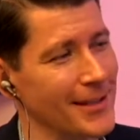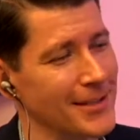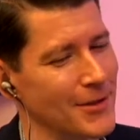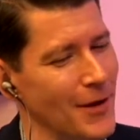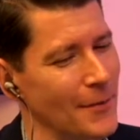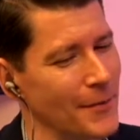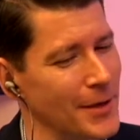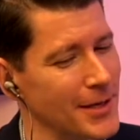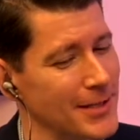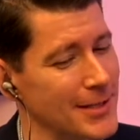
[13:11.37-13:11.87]
And
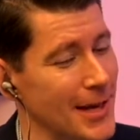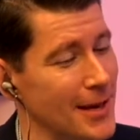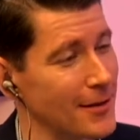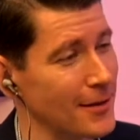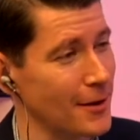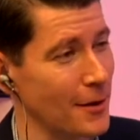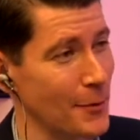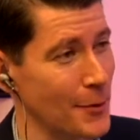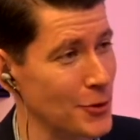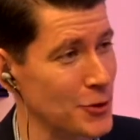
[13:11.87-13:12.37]
so I'm going to take
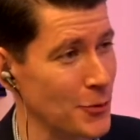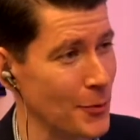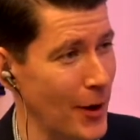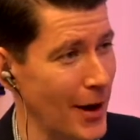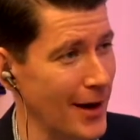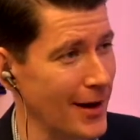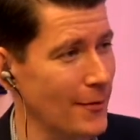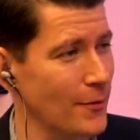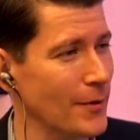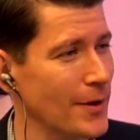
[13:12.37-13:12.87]
a commercial
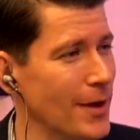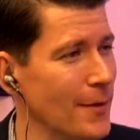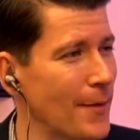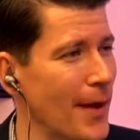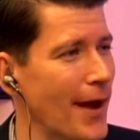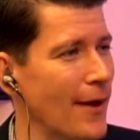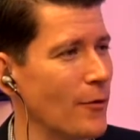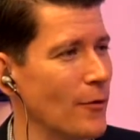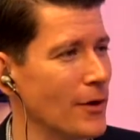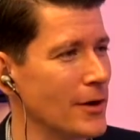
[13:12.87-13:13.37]
break. When we get
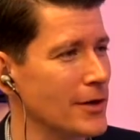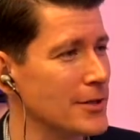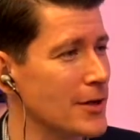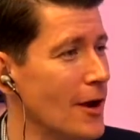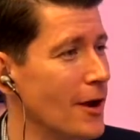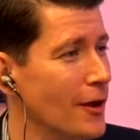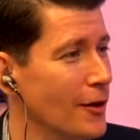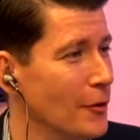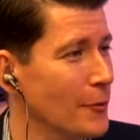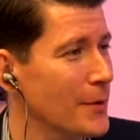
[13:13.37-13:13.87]
back, we're going to
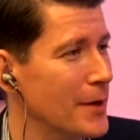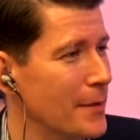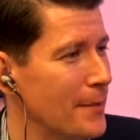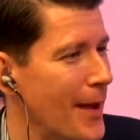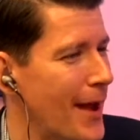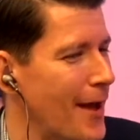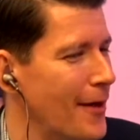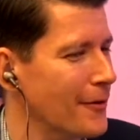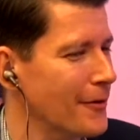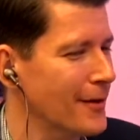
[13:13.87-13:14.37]
talk a little bit
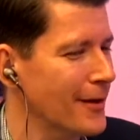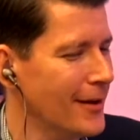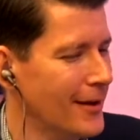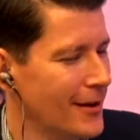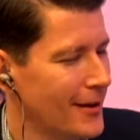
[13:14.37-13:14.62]
about